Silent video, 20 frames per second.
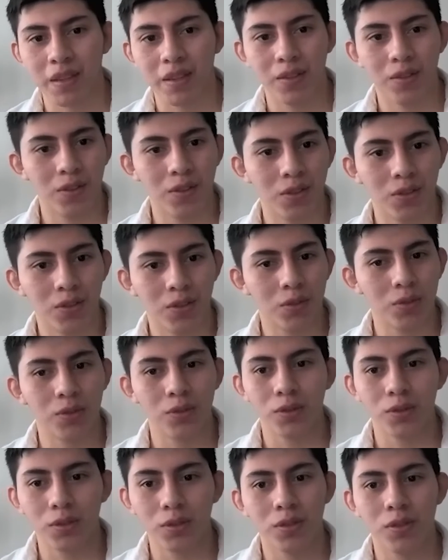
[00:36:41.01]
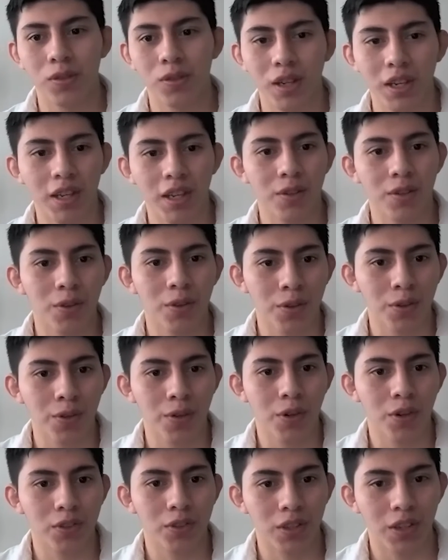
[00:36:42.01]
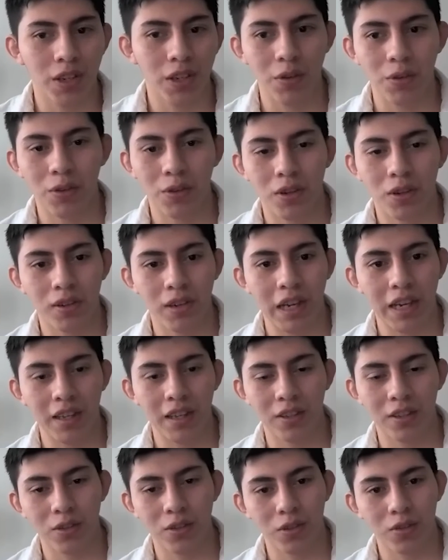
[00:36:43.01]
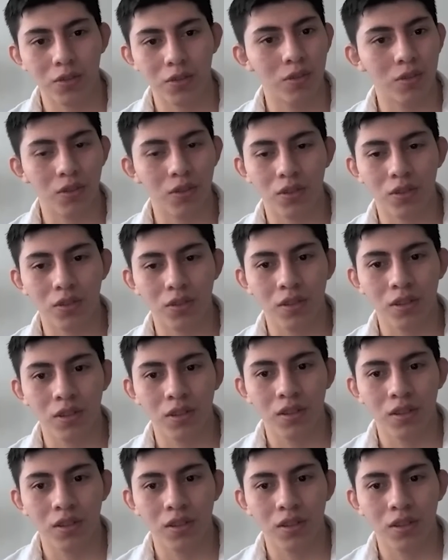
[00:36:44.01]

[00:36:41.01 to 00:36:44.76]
you know, to let your curiosity, you know, like just, you know,